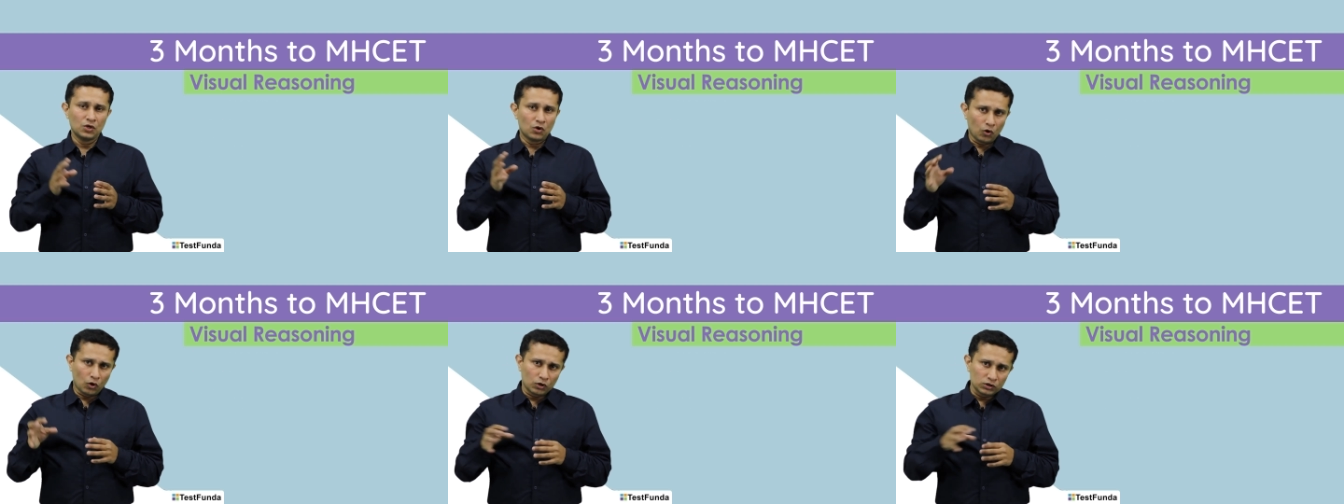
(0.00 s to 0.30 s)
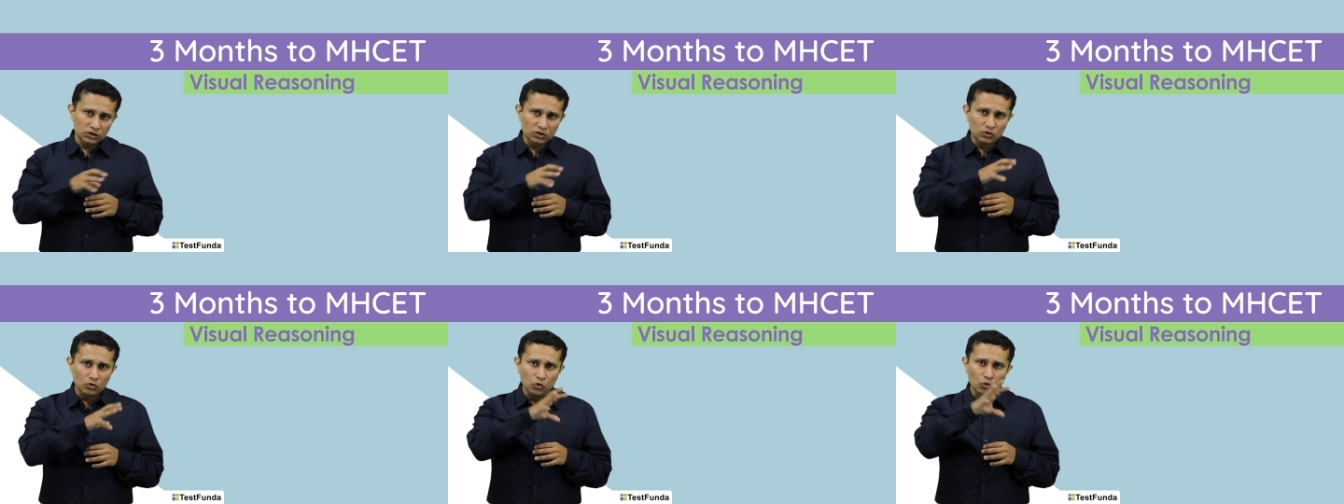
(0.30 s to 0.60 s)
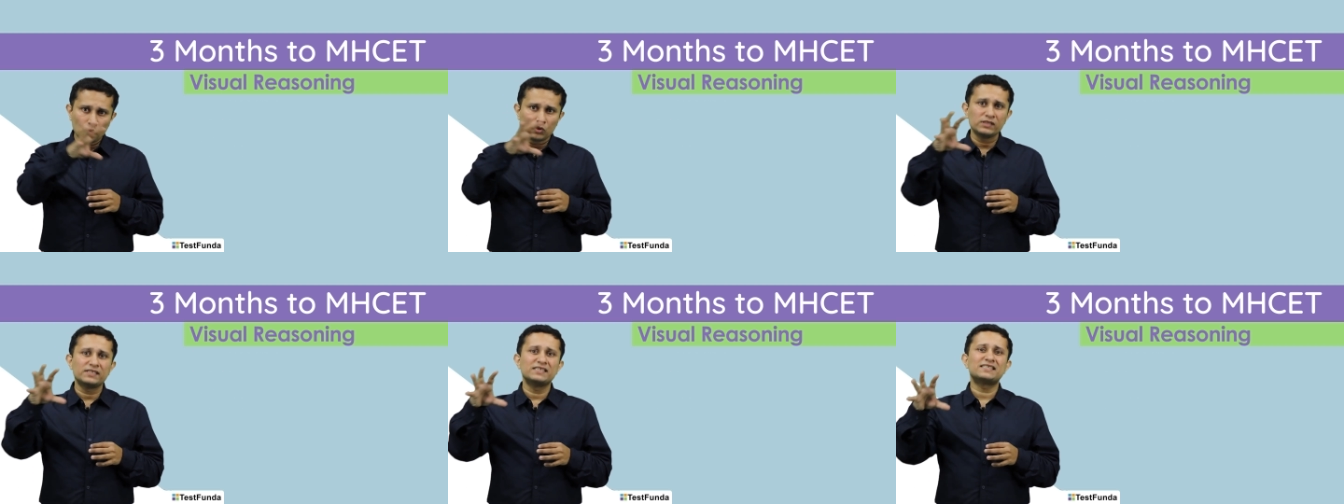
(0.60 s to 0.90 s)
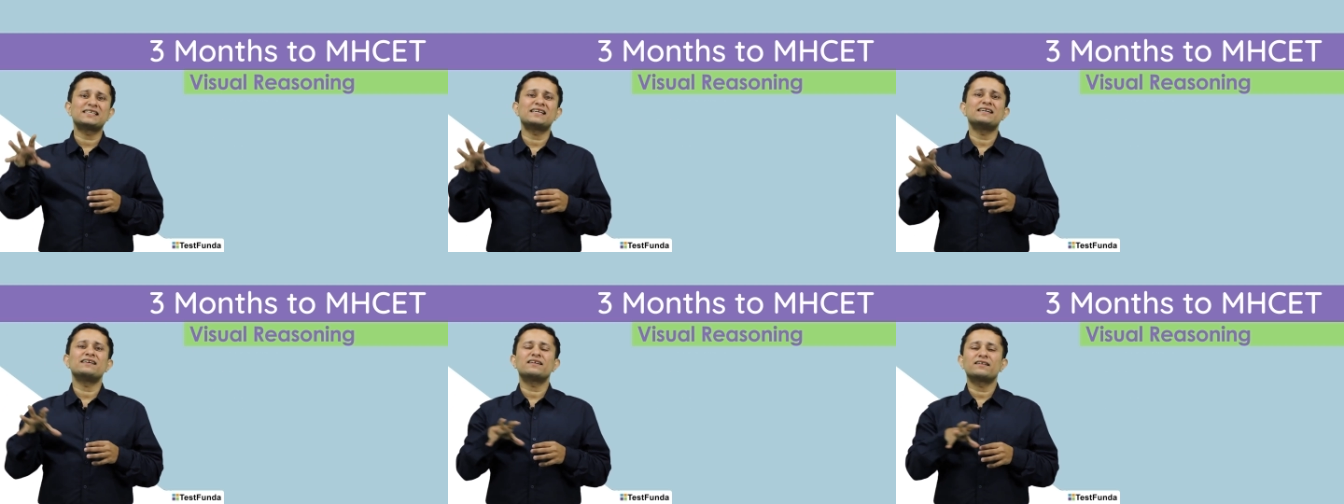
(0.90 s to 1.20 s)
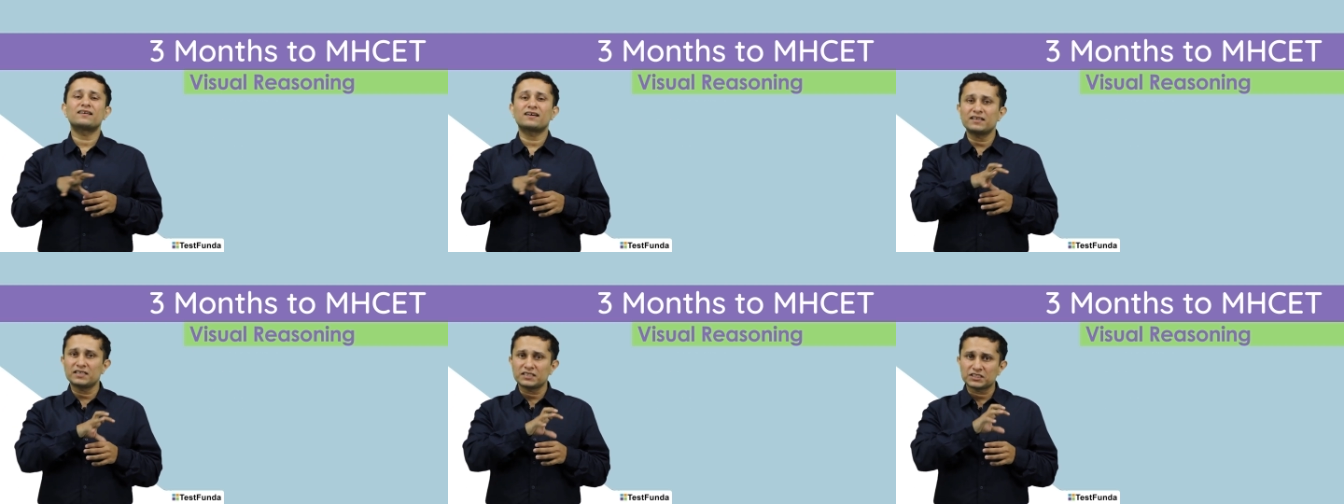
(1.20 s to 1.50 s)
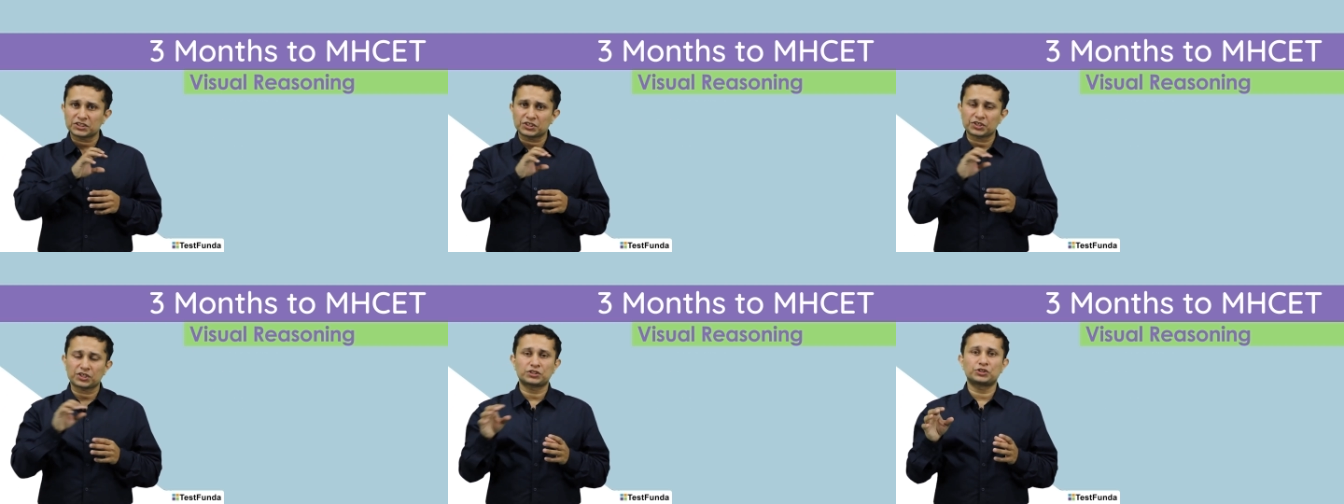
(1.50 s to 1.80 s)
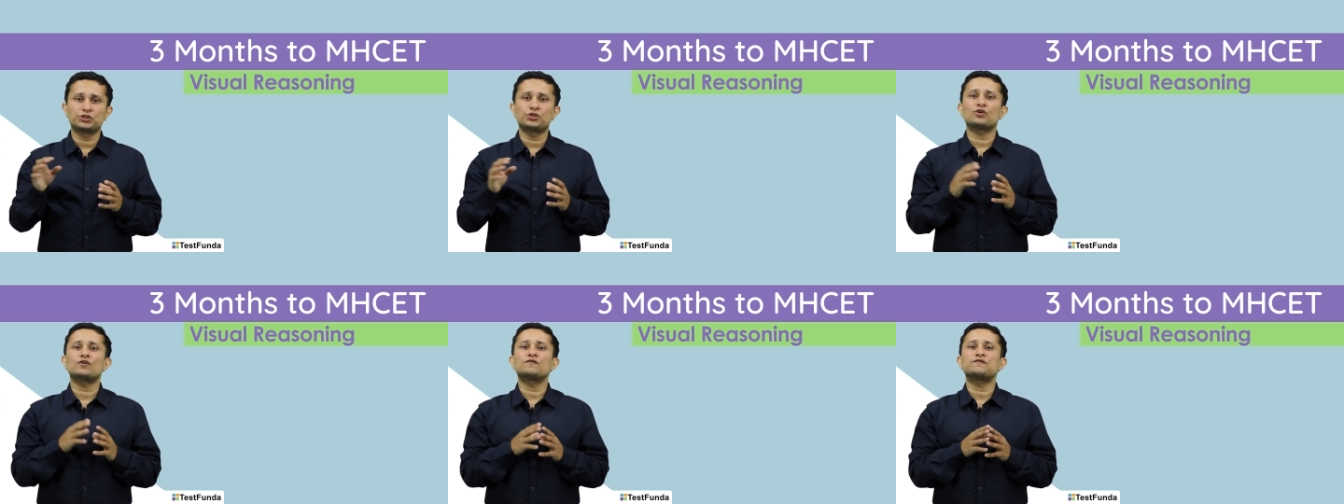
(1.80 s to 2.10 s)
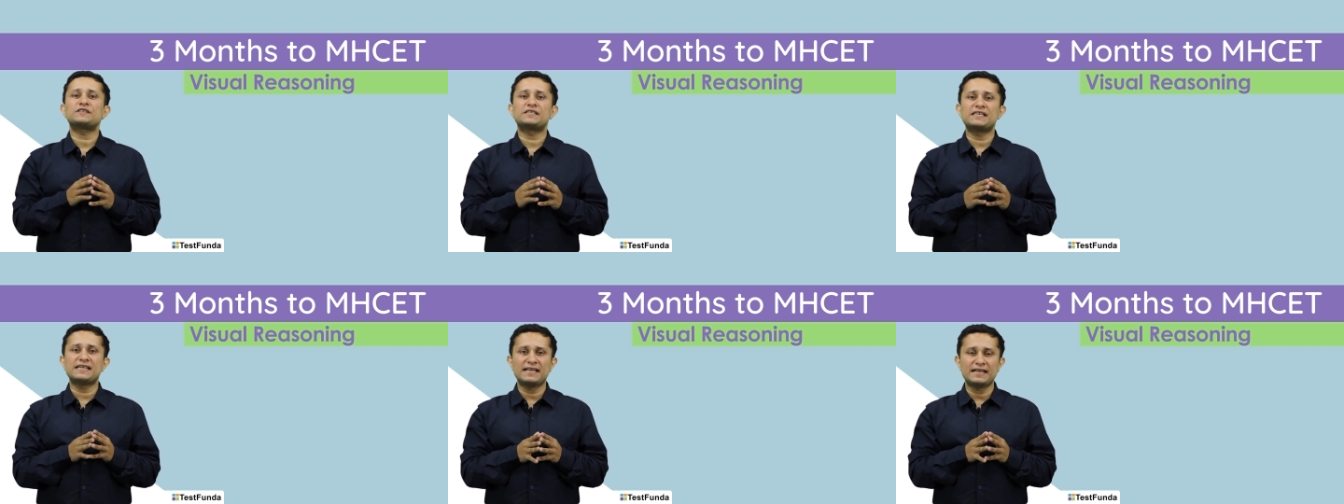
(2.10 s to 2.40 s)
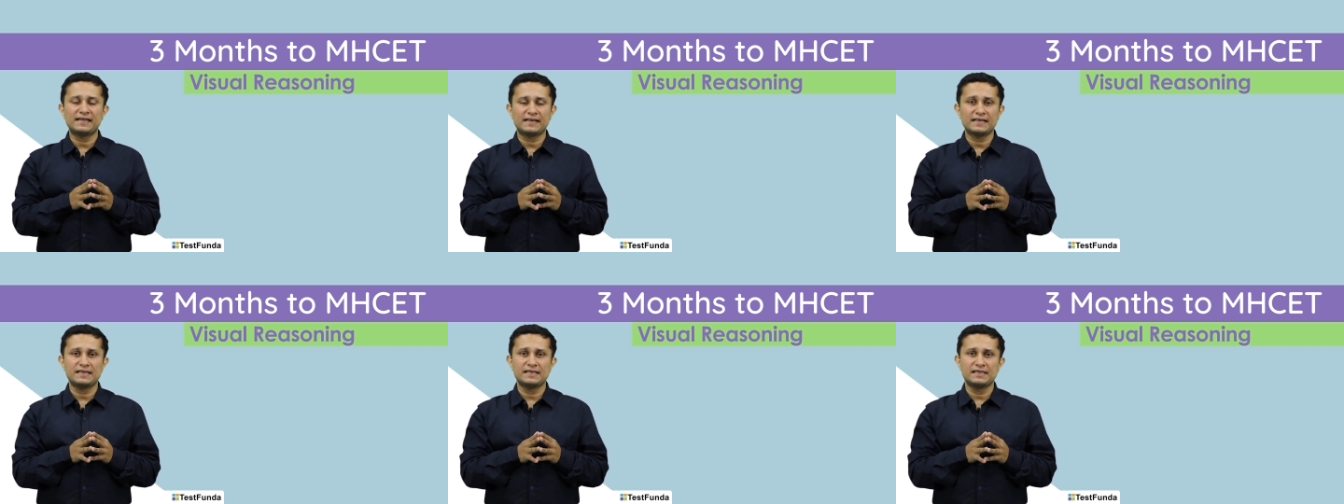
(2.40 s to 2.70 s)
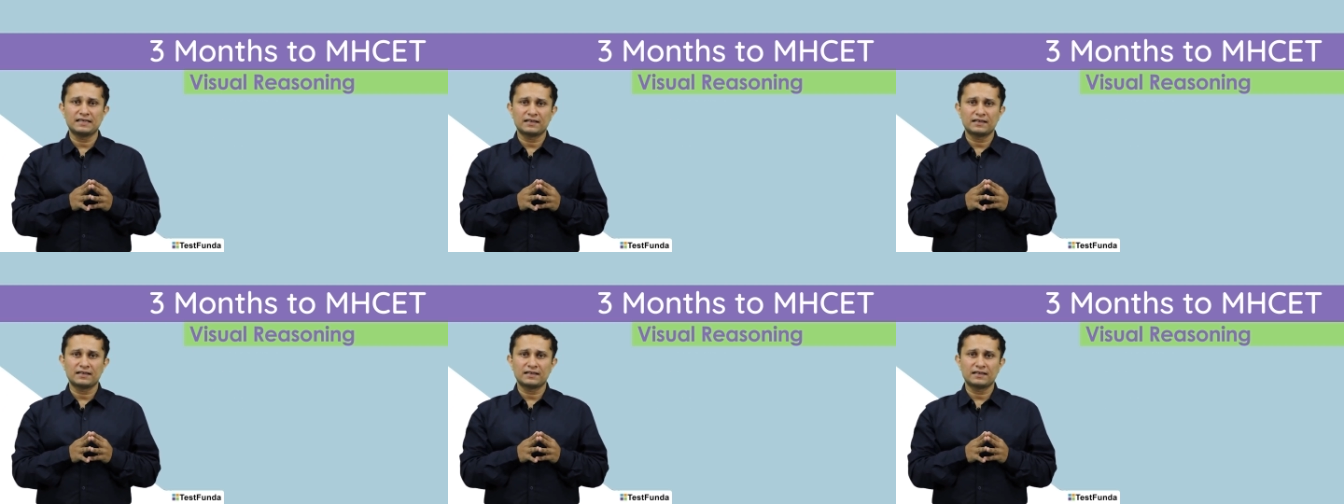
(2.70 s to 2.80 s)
On the whole, this entire structure of CET